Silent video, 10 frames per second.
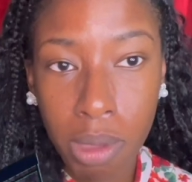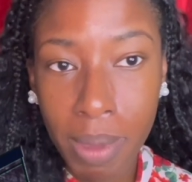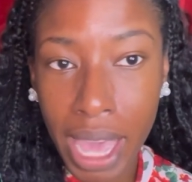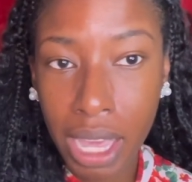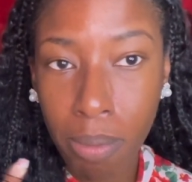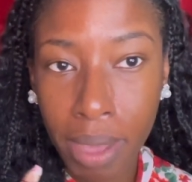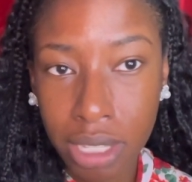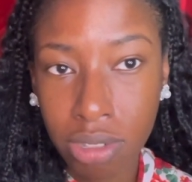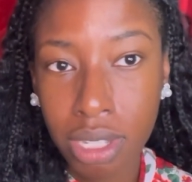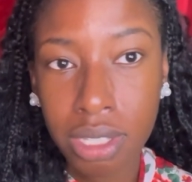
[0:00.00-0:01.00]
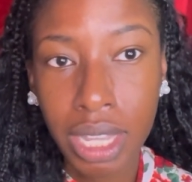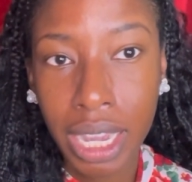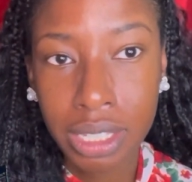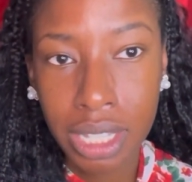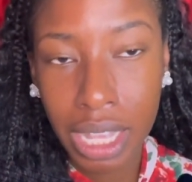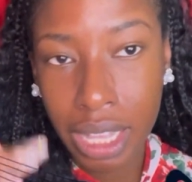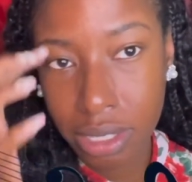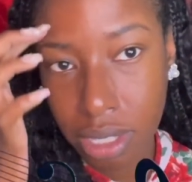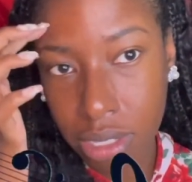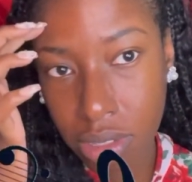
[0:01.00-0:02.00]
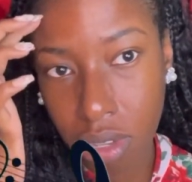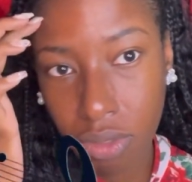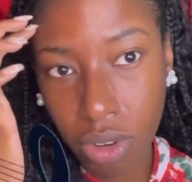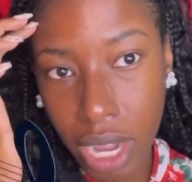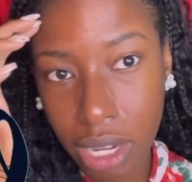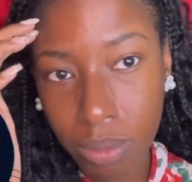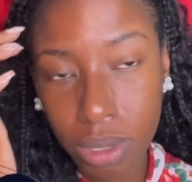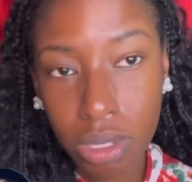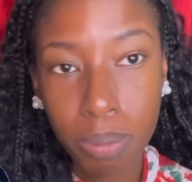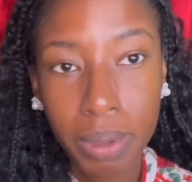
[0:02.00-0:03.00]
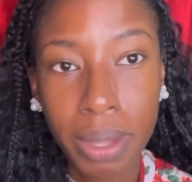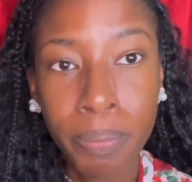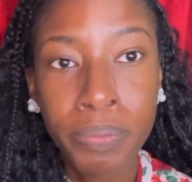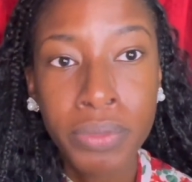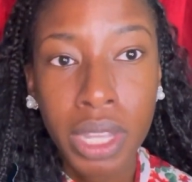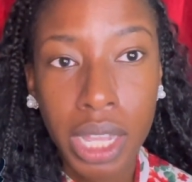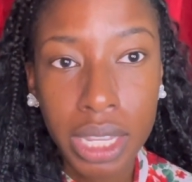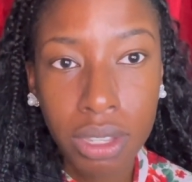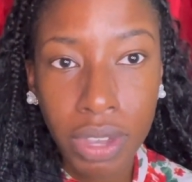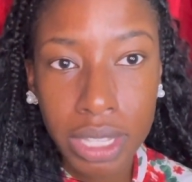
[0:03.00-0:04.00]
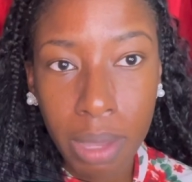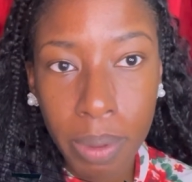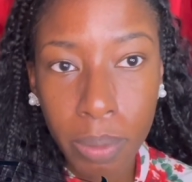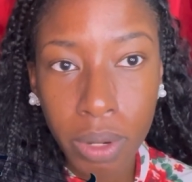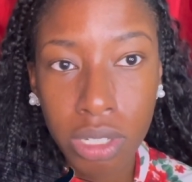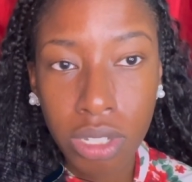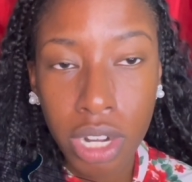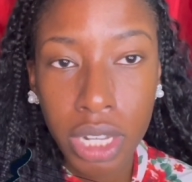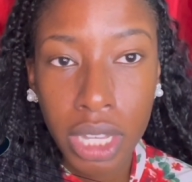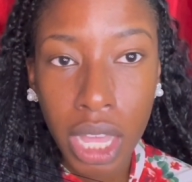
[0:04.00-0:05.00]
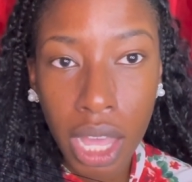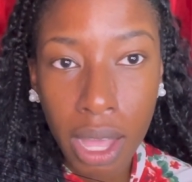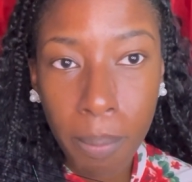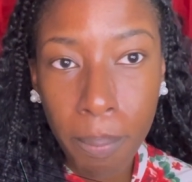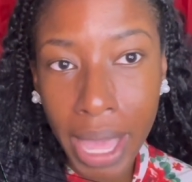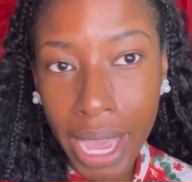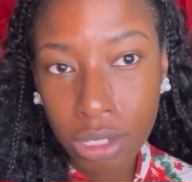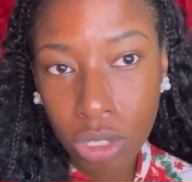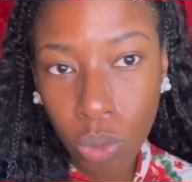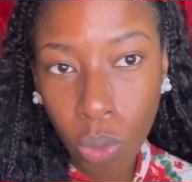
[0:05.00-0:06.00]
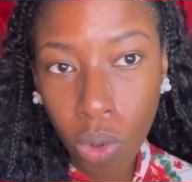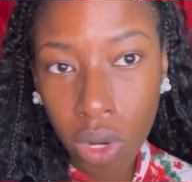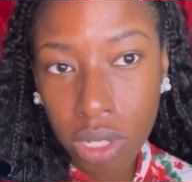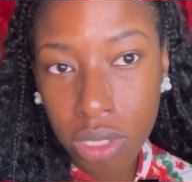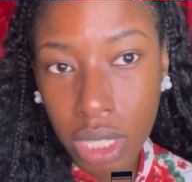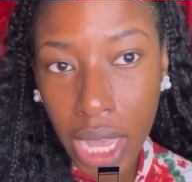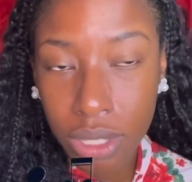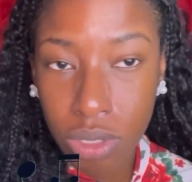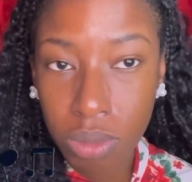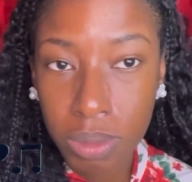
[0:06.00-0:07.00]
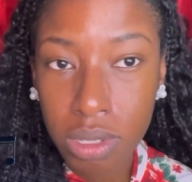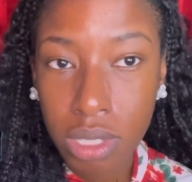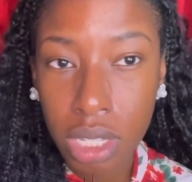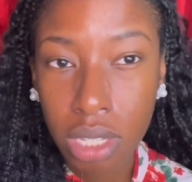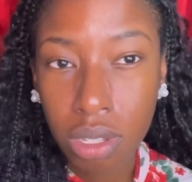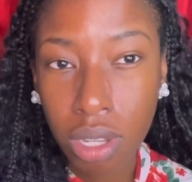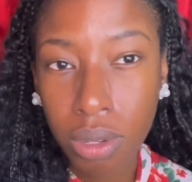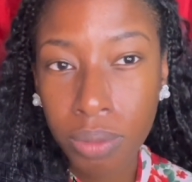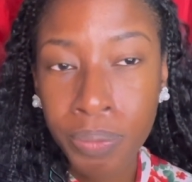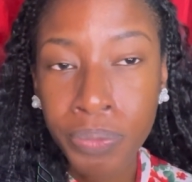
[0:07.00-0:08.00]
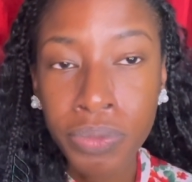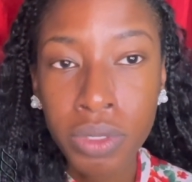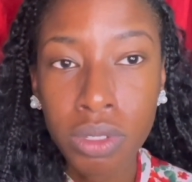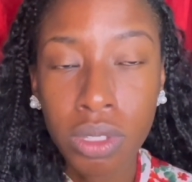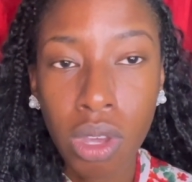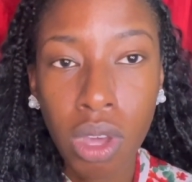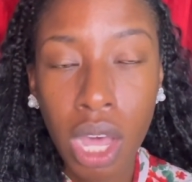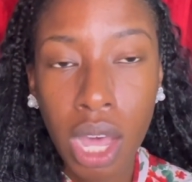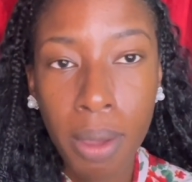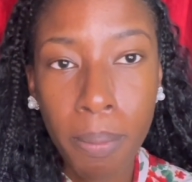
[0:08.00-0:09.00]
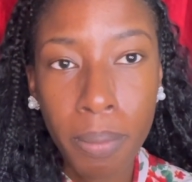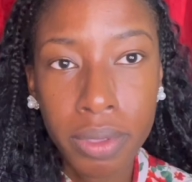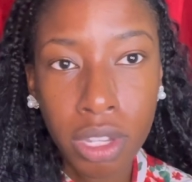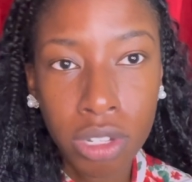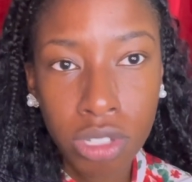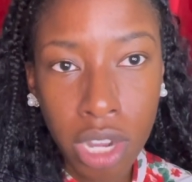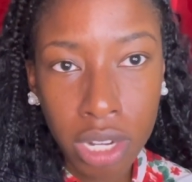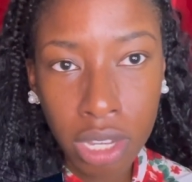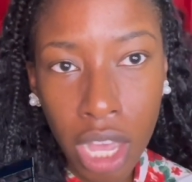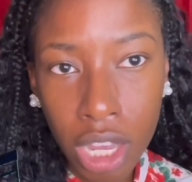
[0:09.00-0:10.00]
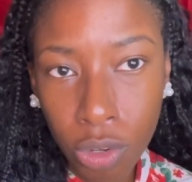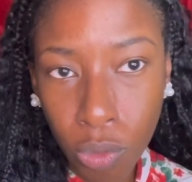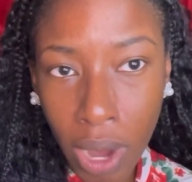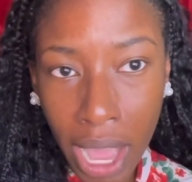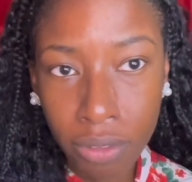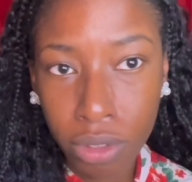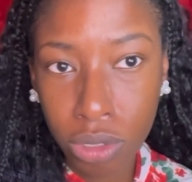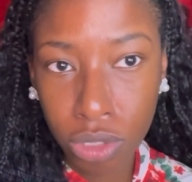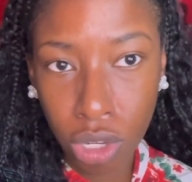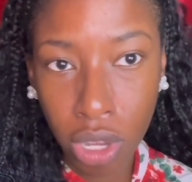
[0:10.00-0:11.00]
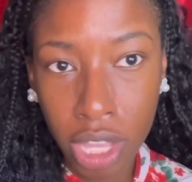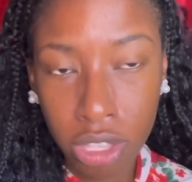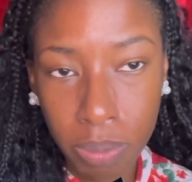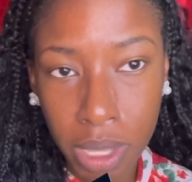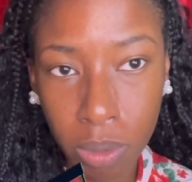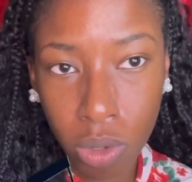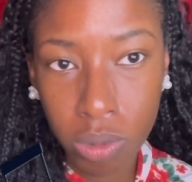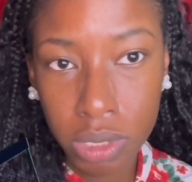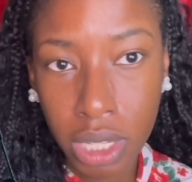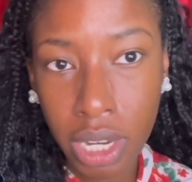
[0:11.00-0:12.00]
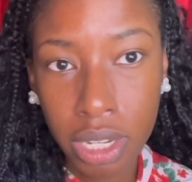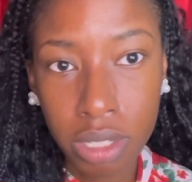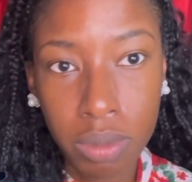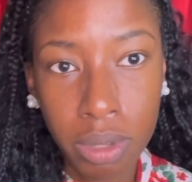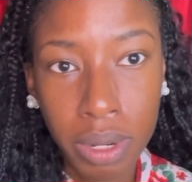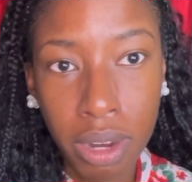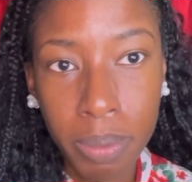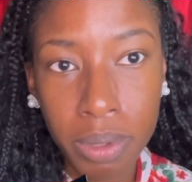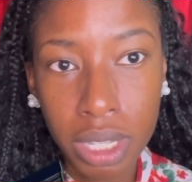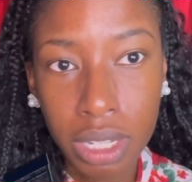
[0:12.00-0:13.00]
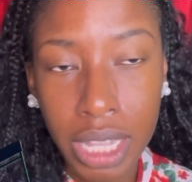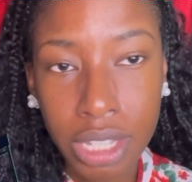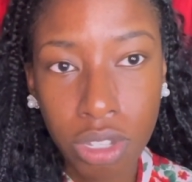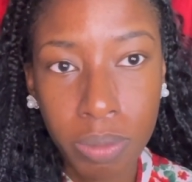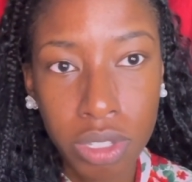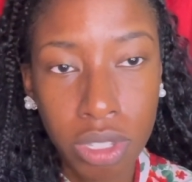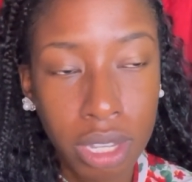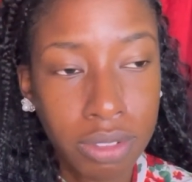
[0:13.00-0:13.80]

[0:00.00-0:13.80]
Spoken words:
back to us. Like I said, I like to listen to a variety of music, but I like the fact that people are starting to come back towards classical music, you know? So they're starting to unravel, you know, other people who was there, because whenever people think of classical music, you think of